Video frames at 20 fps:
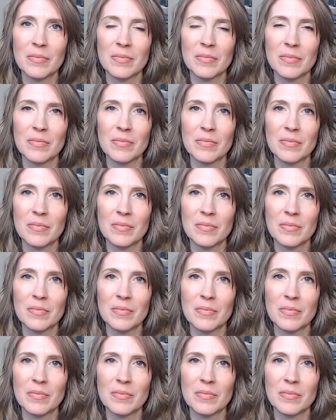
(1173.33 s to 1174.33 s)

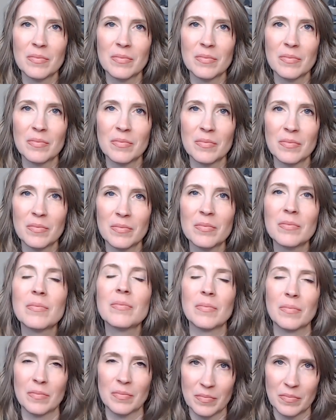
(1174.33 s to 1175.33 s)

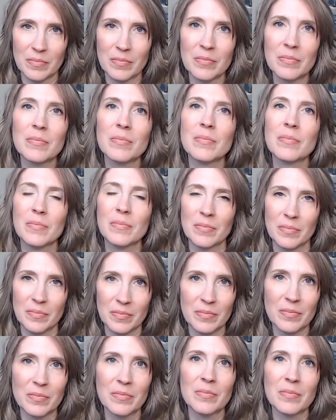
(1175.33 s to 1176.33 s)

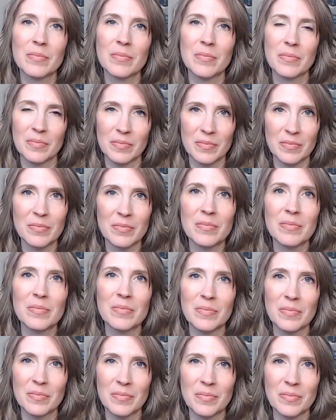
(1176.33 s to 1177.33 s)

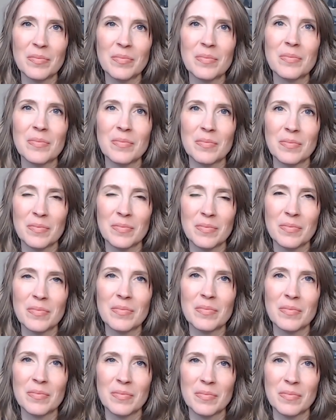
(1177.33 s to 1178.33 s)

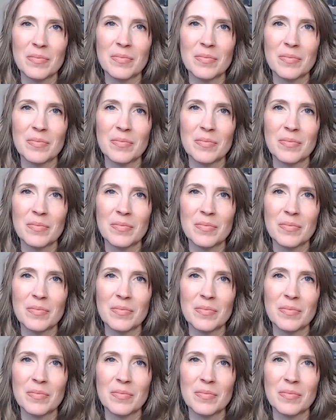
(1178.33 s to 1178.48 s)
(silent)